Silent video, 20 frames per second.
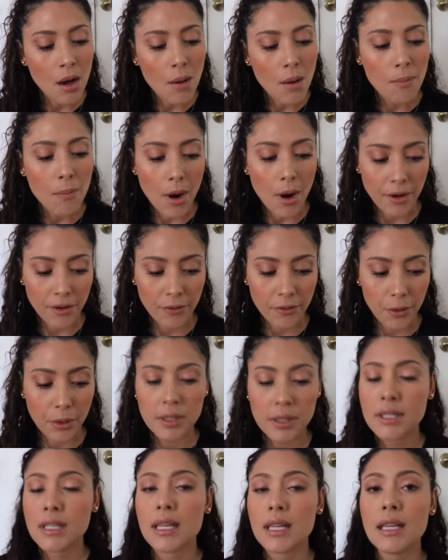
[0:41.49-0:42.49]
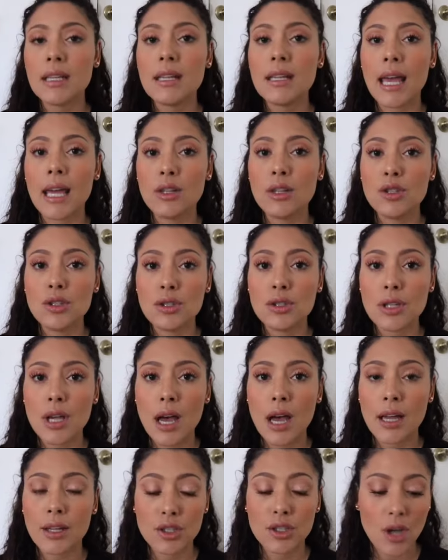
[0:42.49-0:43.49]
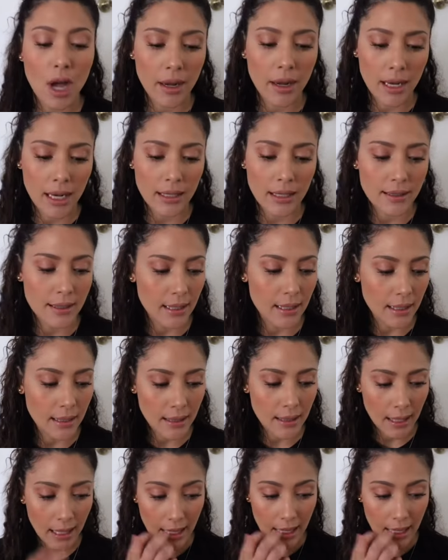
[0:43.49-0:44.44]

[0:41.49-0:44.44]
Mark 14, and uh, John 18.